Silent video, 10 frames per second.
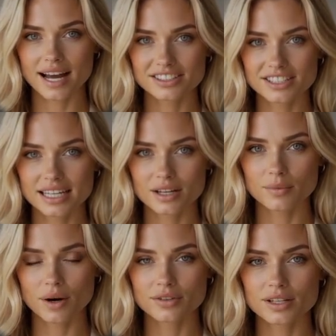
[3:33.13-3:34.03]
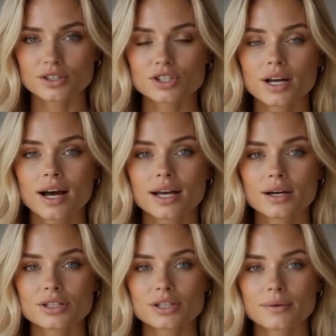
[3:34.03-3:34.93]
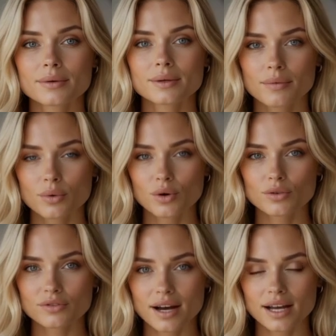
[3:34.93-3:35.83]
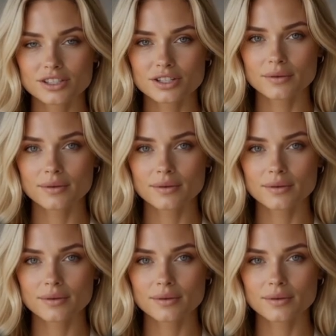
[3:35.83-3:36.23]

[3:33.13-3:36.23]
asking about their child. Perfect.